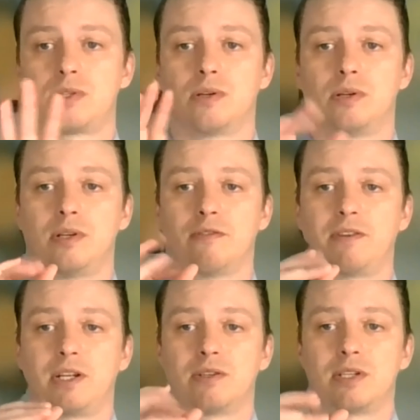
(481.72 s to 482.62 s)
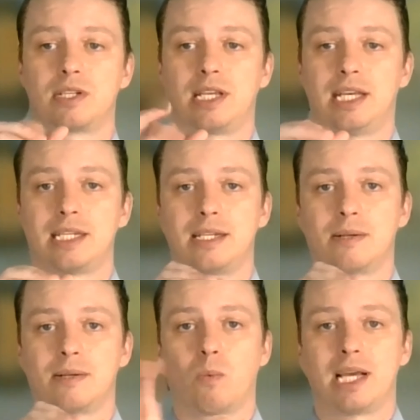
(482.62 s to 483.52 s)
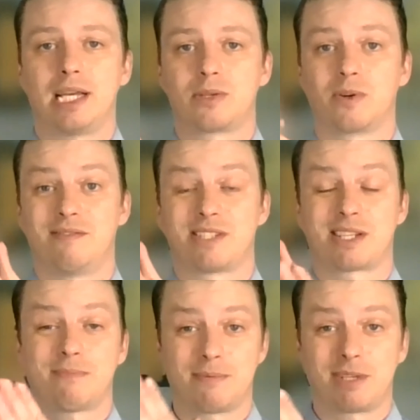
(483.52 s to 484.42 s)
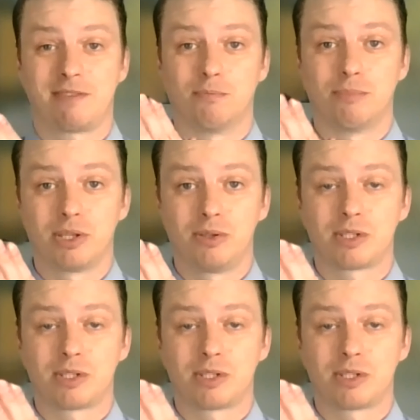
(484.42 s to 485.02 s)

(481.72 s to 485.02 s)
So your fingers get white, or even sometimes even blue,